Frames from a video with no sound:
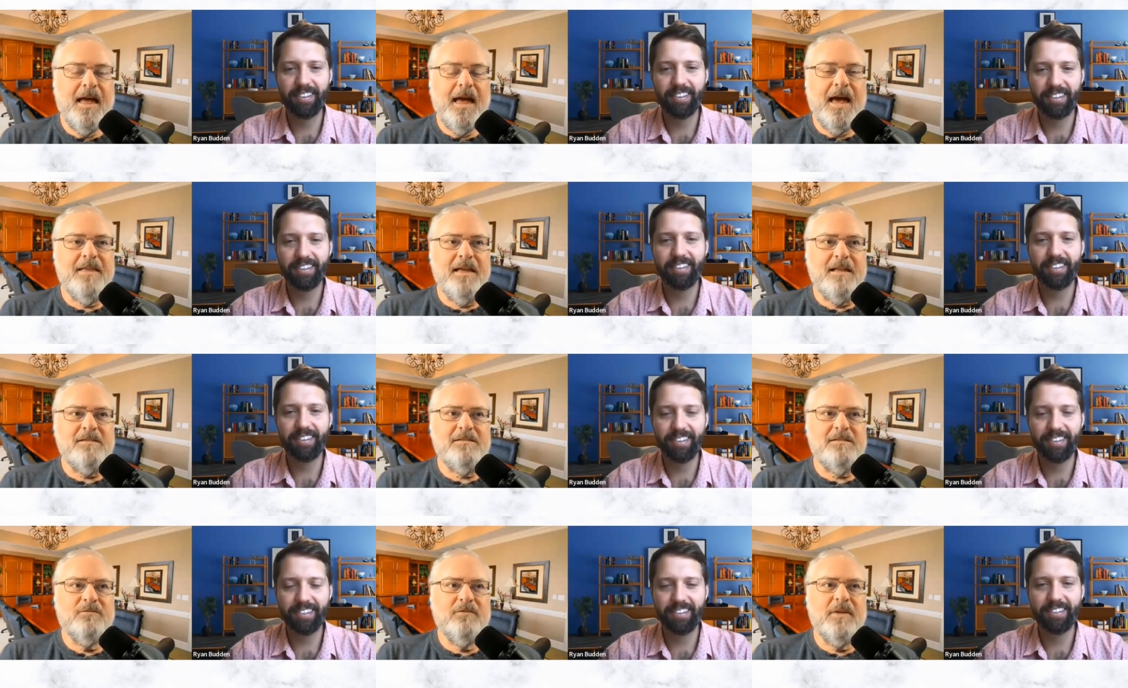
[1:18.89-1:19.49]
Speaker 1: And
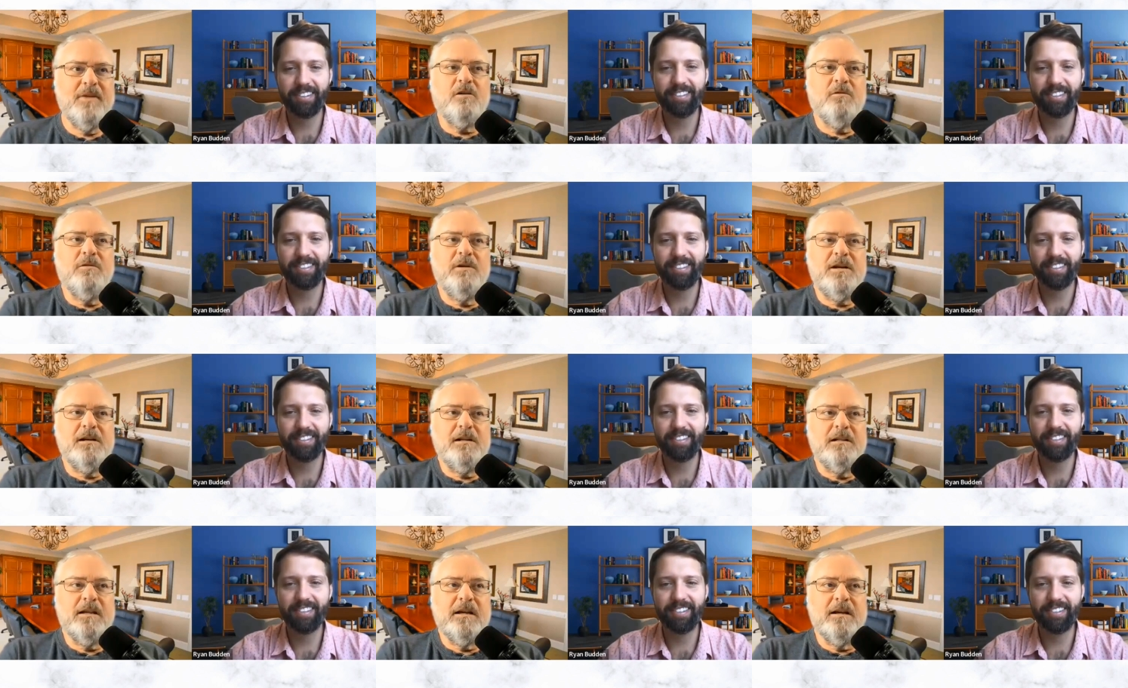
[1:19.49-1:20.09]
that's a
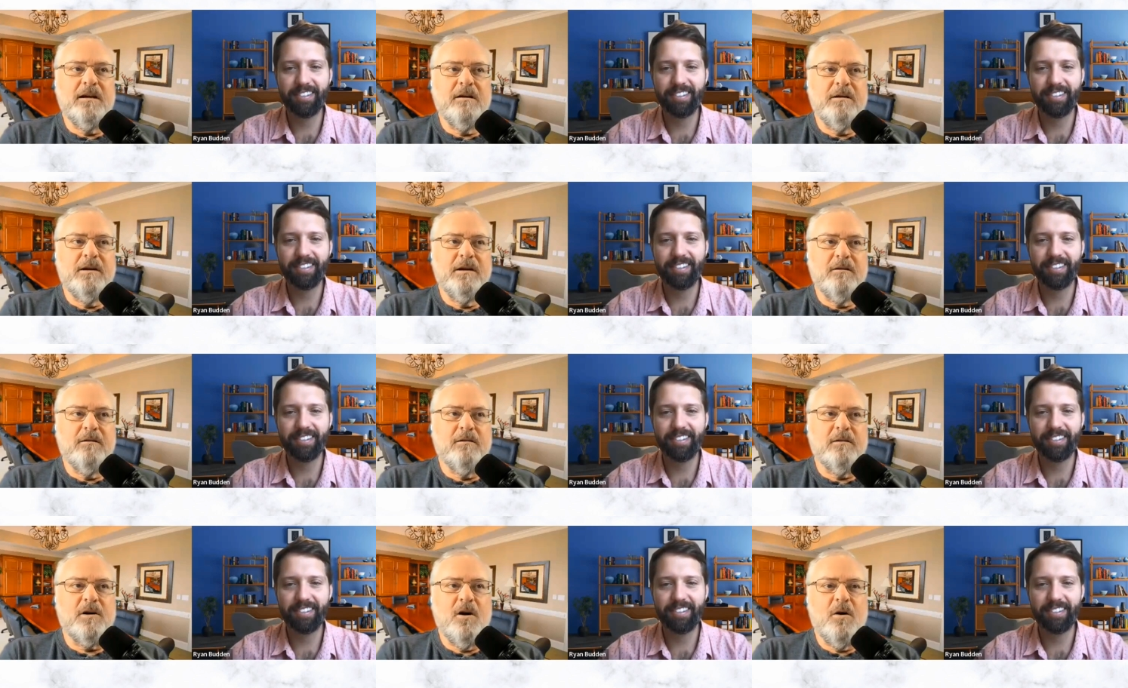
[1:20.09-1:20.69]
critical area
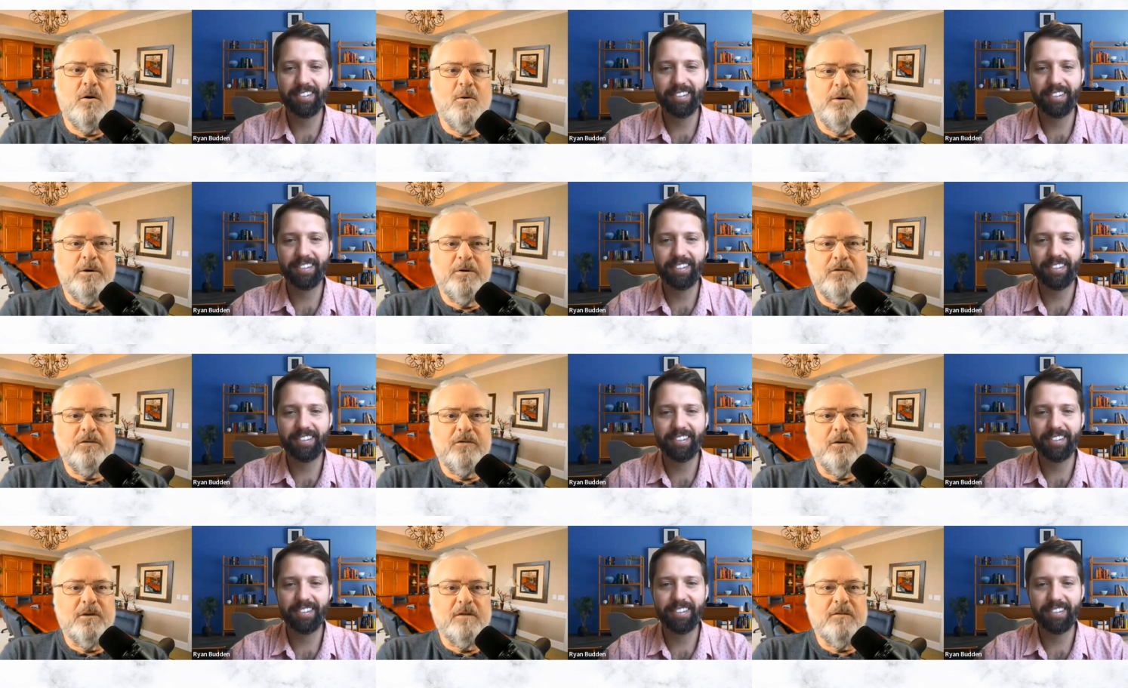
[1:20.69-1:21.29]
or
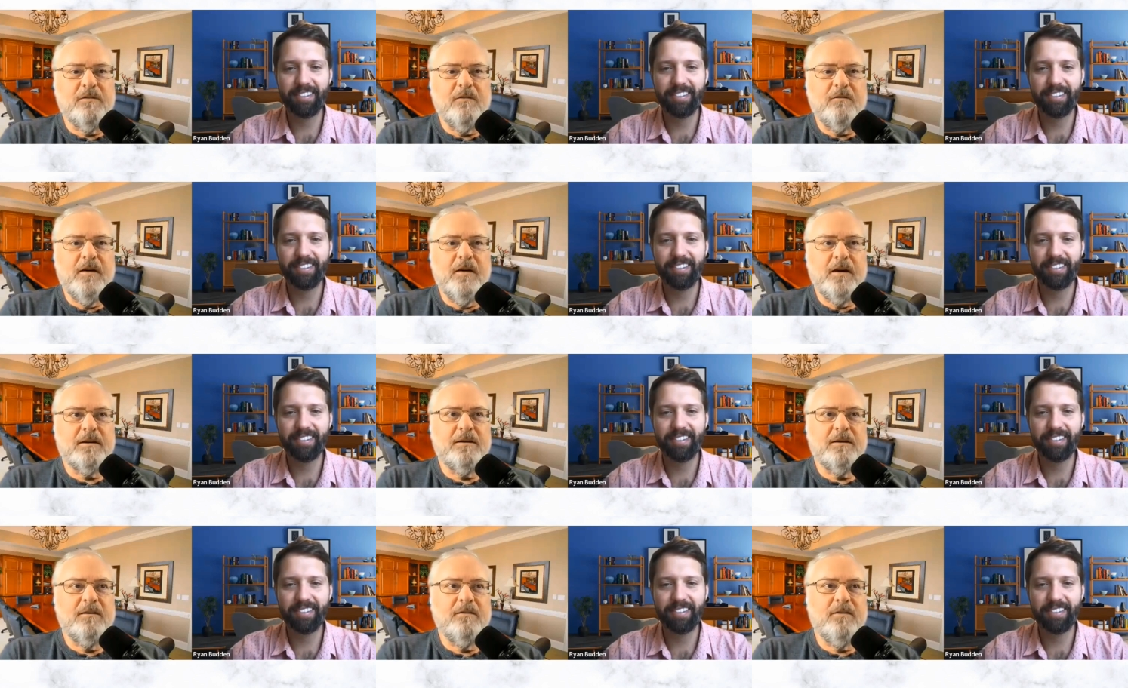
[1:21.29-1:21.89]
cornerstone of
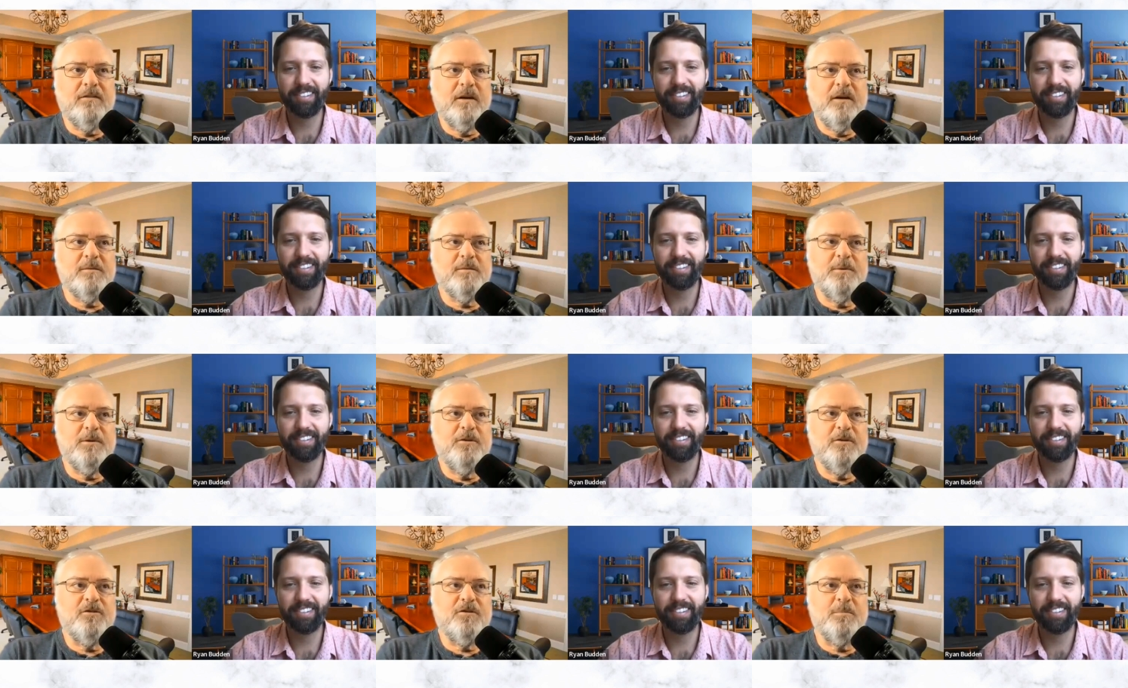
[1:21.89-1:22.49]
effective
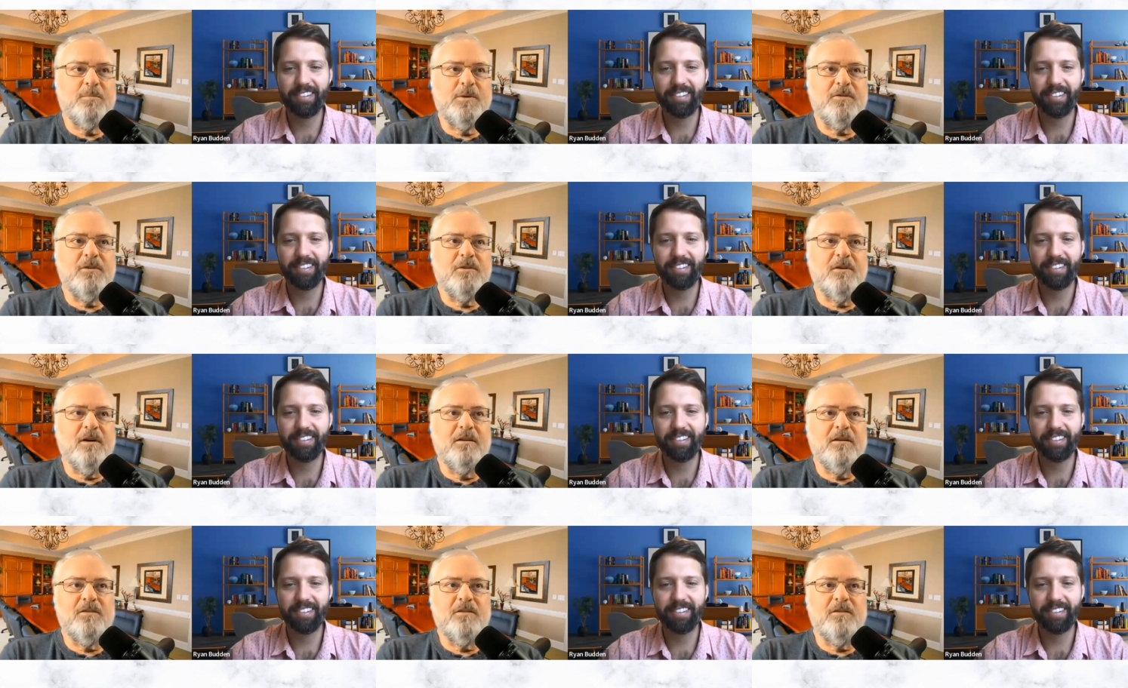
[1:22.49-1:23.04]
entrepreneurship is